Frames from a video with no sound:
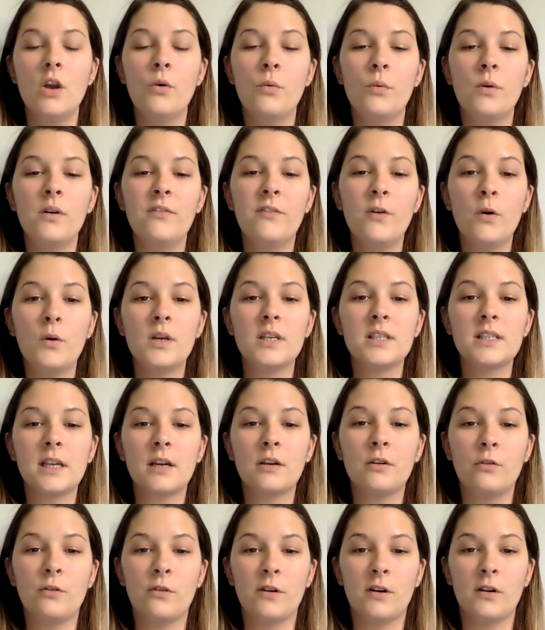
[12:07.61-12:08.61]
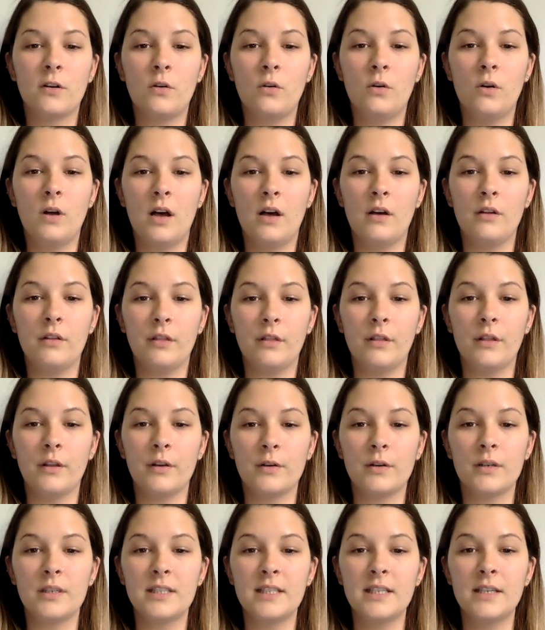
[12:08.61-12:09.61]
We focus on critical health
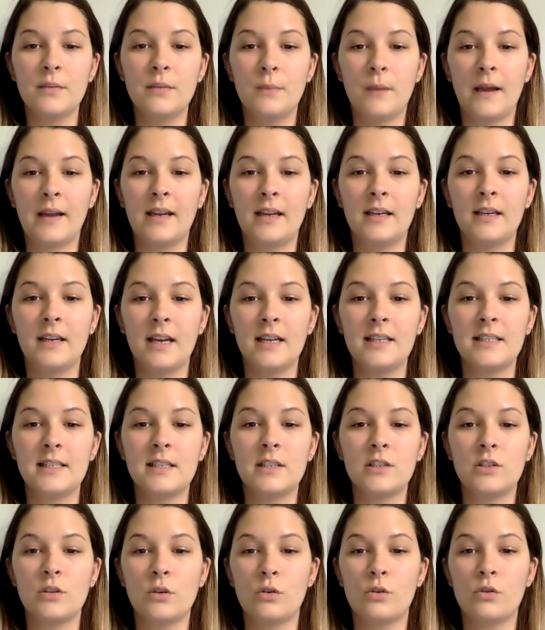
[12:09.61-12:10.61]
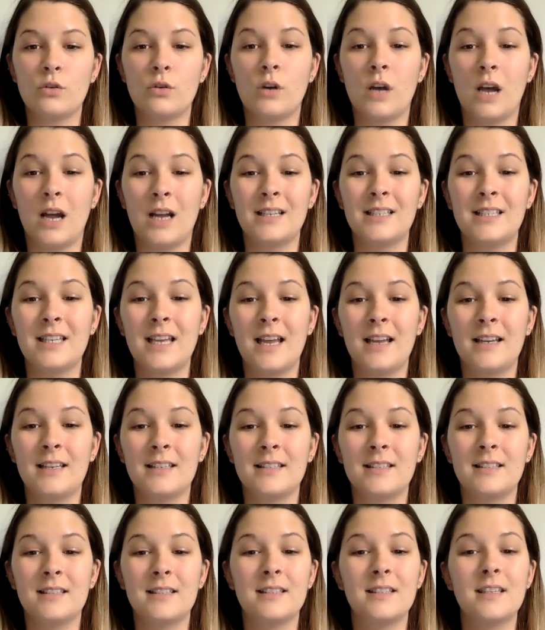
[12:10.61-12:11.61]
literacy, recognizing social
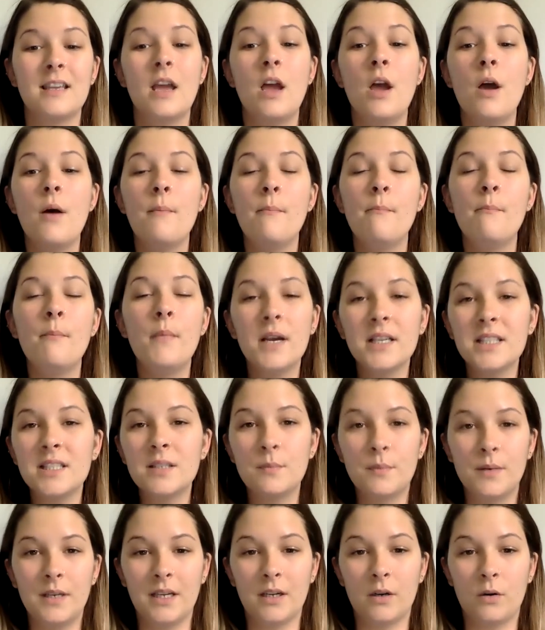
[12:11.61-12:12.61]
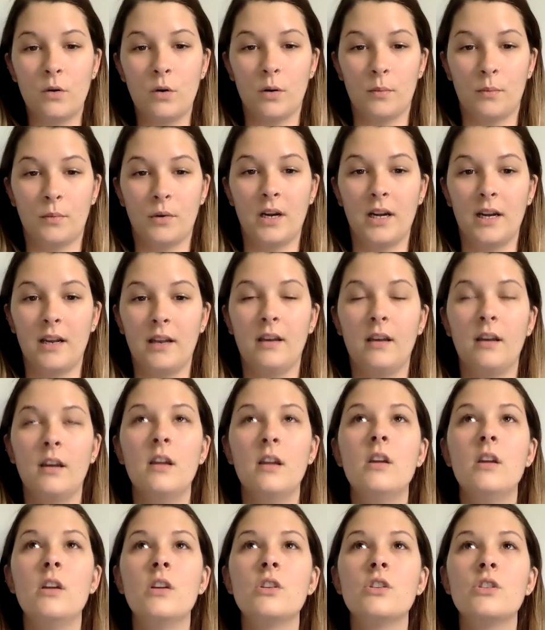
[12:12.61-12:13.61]
contexts must be incorporated.
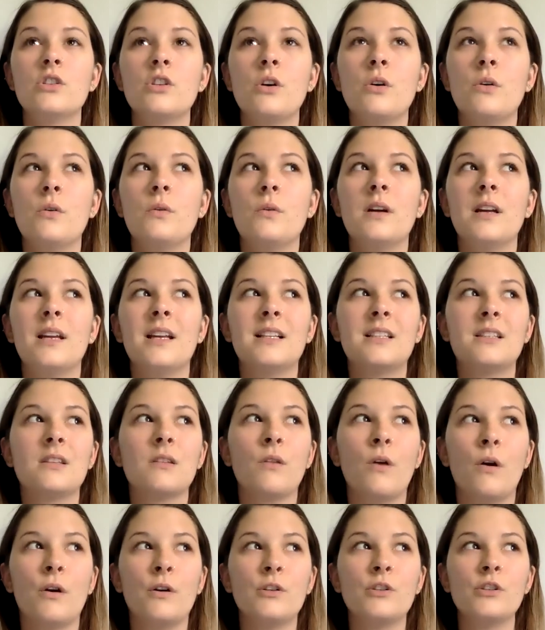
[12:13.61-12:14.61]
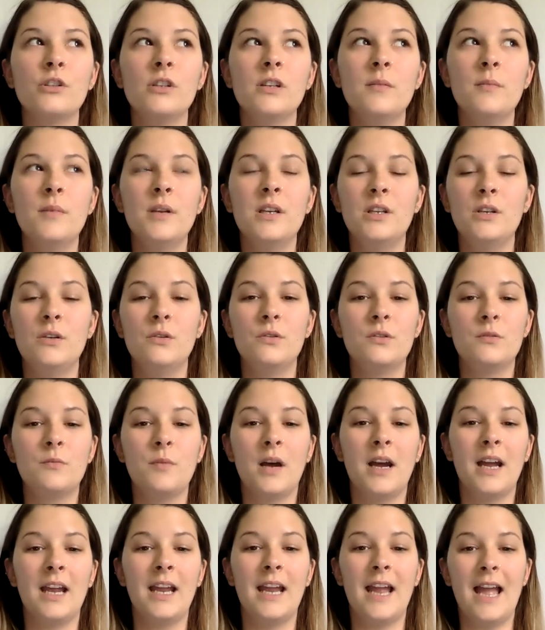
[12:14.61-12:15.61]
So it's largely been used
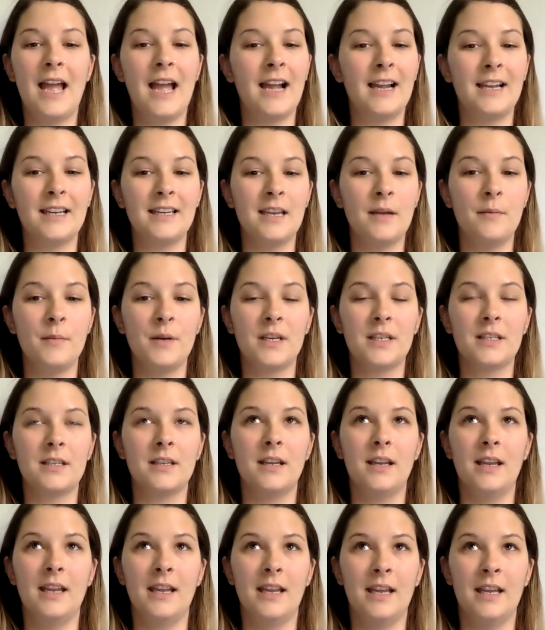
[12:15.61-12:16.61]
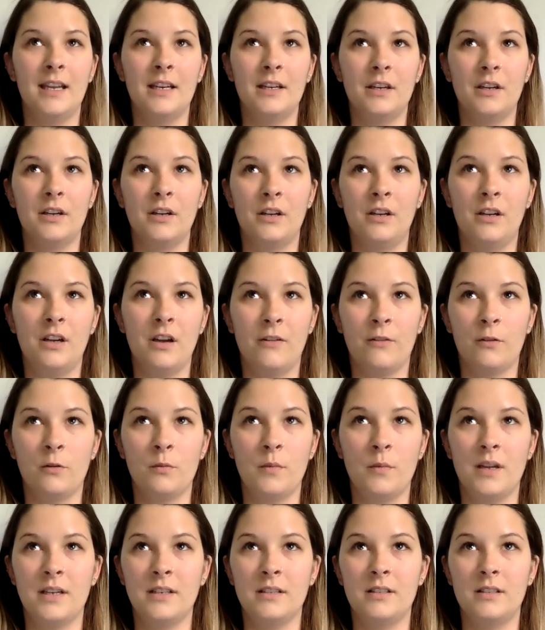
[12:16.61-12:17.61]
by academic and
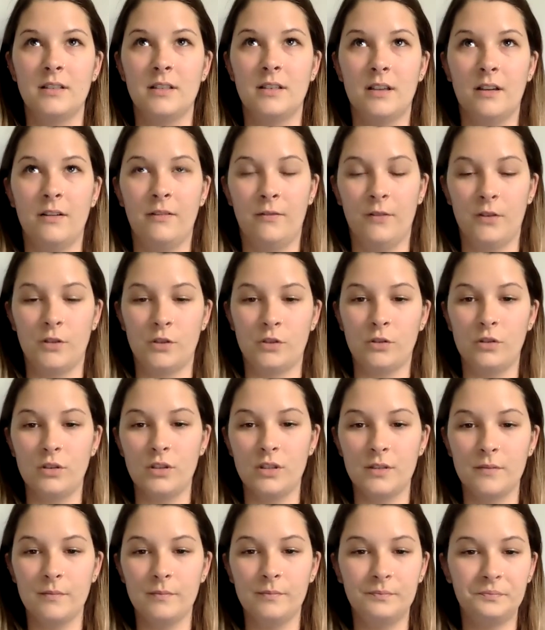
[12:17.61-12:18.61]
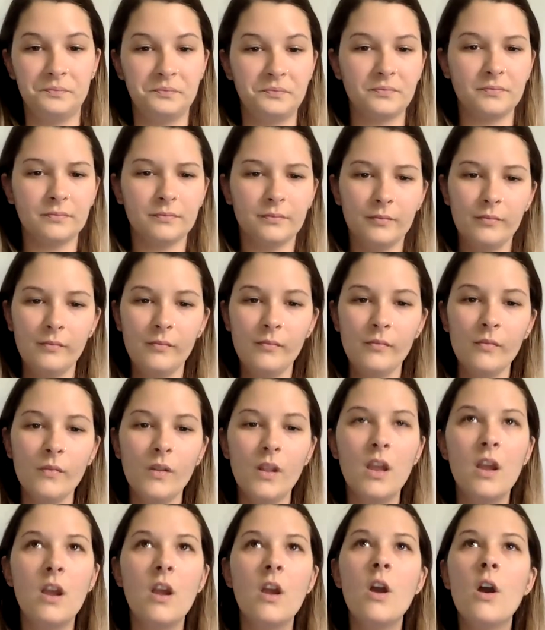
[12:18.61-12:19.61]
government officials,
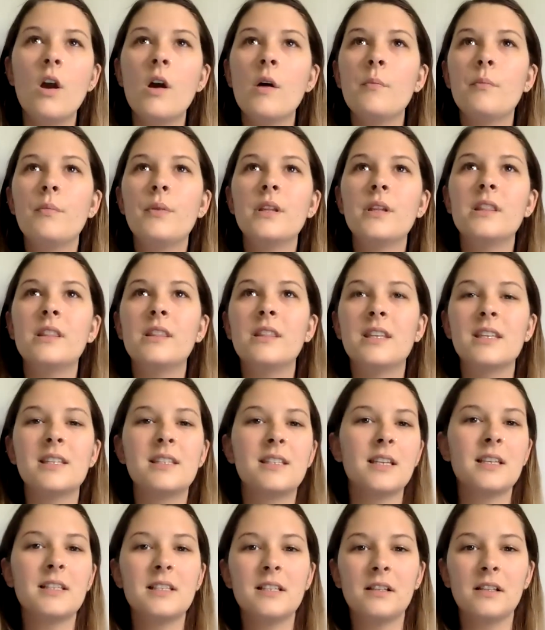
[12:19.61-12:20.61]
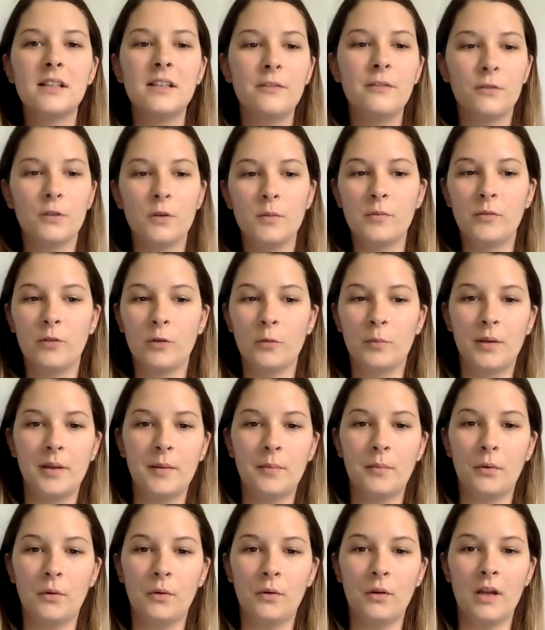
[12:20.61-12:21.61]
but this doesn't leave room for
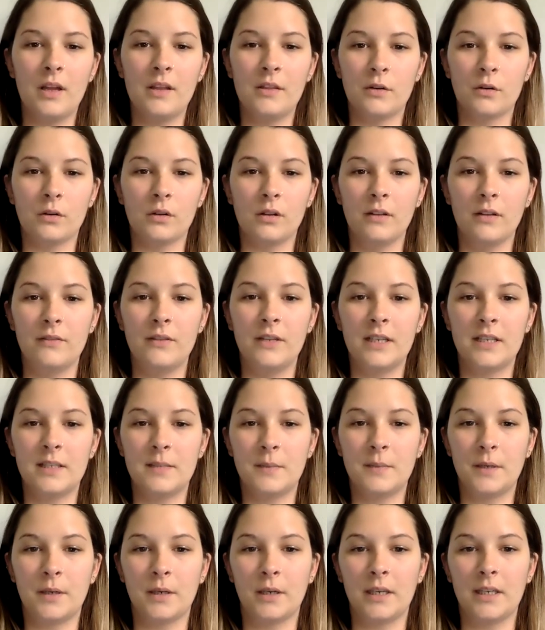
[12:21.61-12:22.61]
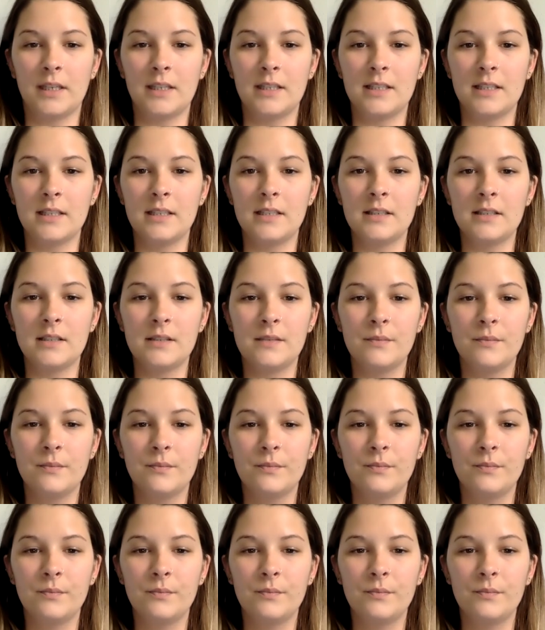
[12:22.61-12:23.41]
people and their lived experiences.